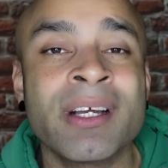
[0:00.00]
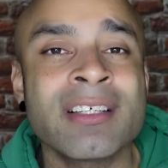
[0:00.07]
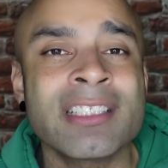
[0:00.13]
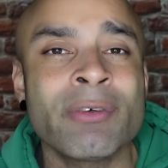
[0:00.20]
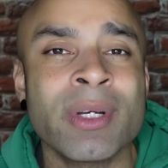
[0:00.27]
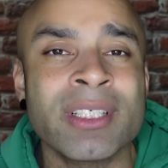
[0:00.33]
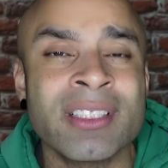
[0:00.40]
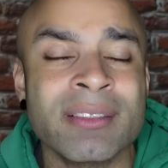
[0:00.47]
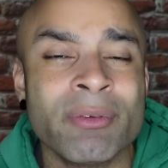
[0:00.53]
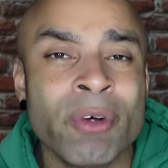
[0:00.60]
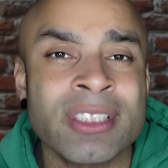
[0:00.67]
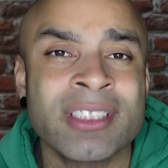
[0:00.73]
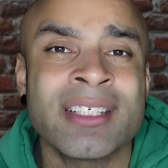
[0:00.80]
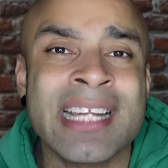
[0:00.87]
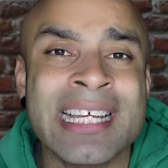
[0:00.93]
because it
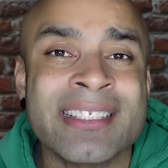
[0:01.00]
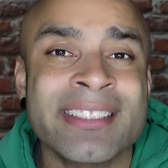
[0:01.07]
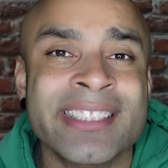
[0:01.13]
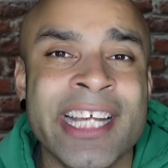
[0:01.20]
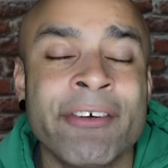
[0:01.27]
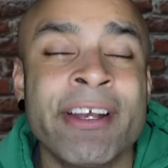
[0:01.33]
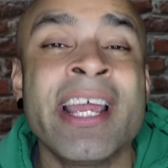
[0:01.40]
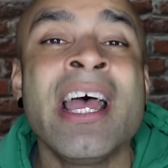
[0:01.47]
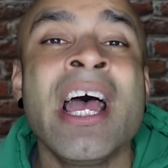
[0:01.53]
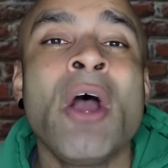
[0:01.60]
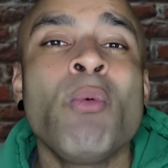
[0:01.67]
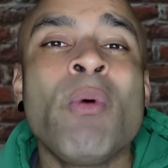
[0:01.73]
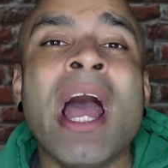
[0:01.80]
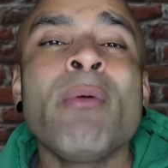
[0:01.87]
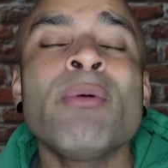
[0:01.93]
wasn't necessary.
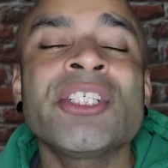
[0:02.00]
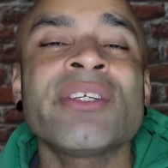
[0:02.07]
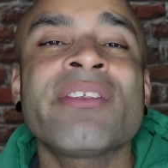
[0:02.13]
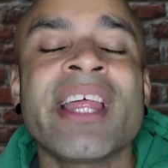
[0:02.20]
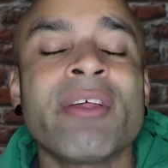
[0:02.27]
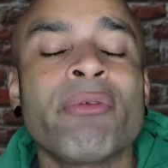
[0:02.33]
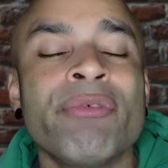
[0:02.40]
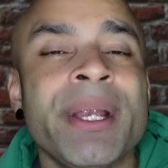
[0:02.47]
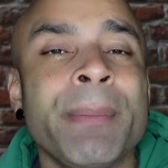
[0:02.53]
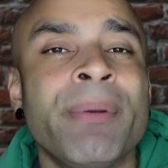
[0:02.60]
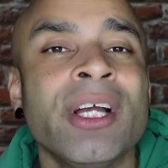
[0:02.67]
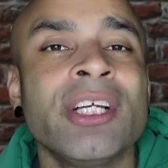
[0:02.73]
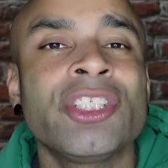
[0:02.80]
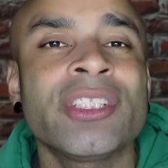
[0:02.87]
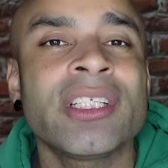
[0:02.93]
Why would you take
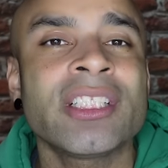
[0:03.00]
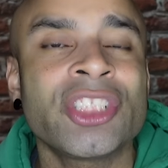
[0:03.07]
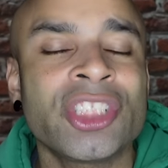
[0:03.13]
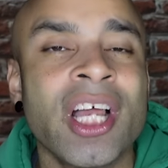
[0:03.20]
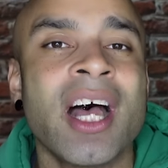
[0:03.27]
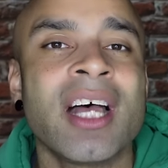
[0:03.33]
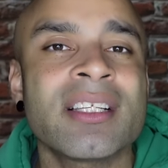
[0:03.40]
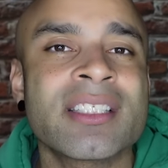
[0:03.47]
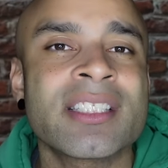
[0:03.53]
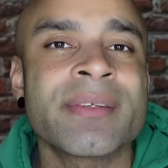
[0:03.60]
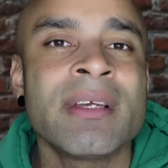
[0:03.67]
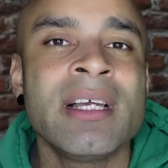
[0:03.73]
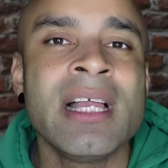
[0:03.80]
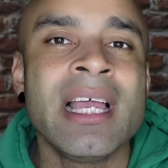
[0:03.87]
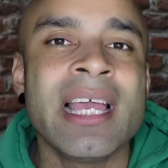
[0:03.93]
three-point
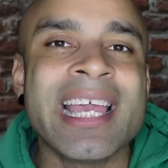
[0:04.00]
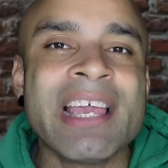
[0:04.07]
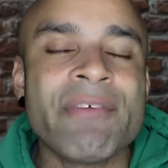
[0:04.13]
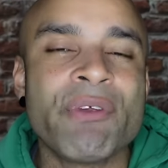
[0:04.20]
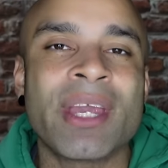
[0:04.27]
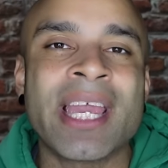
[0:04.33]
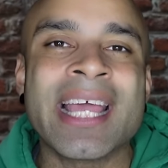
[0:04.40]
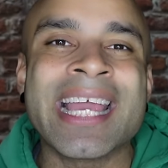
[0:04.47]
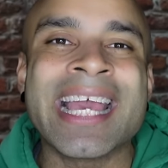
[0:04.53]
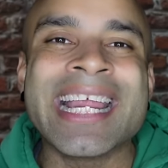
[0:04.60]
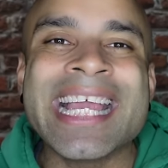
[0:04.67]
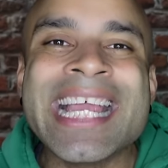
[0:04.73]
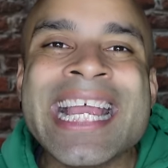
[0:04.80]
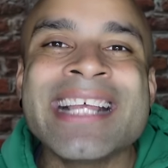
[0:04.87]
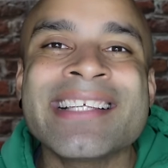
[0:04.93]
shots if you can
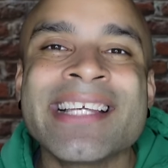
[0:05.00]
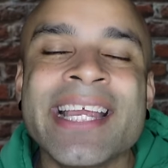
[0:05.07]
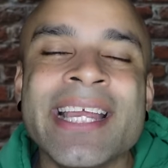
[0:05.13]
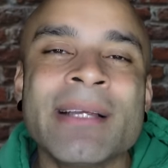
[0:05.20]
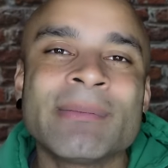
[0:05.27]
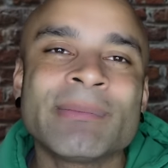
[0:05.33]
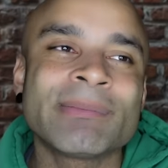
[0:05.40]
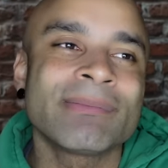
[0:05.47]
get easy